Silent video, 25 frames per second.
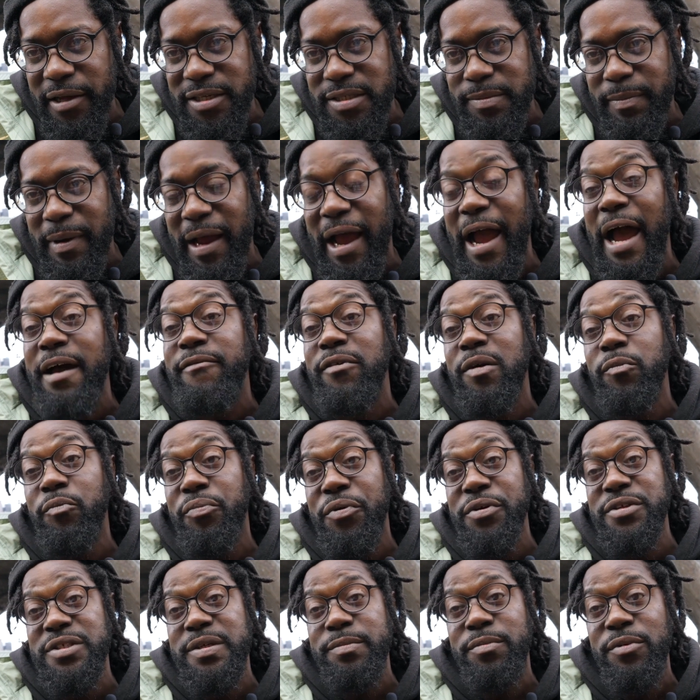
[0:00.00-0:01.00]
It's about having
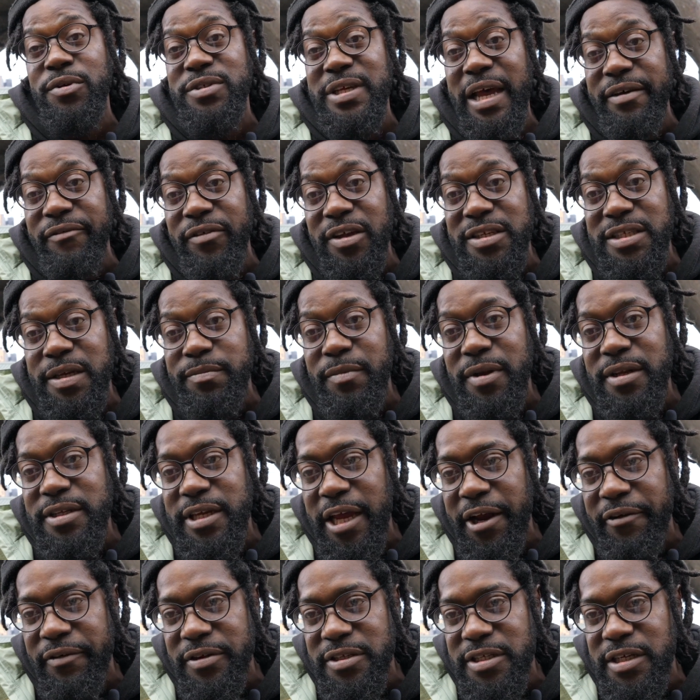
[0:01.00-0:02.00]
principles, having some
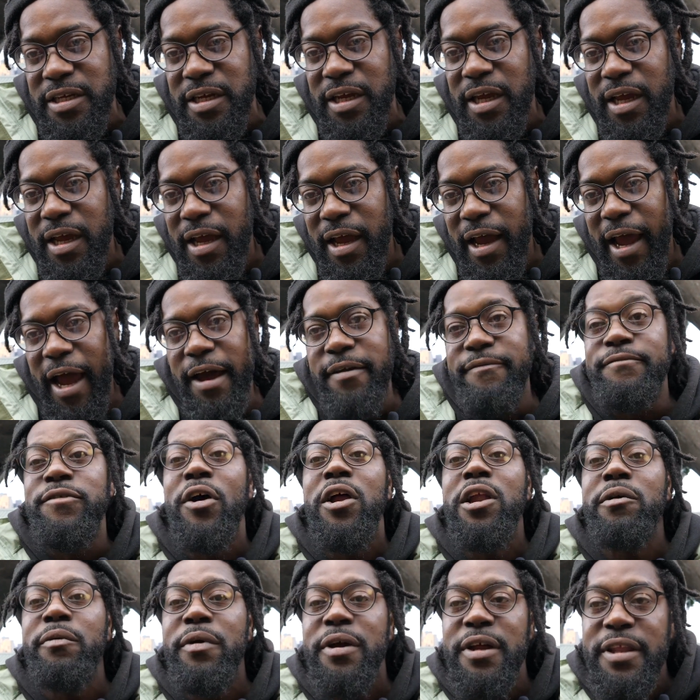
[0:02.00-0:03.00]
integrity, and
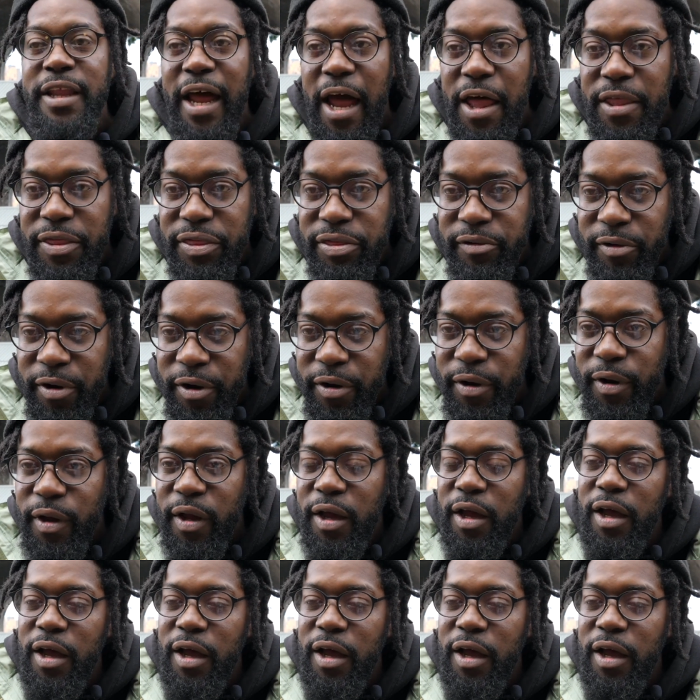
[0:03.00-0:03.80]
following that through.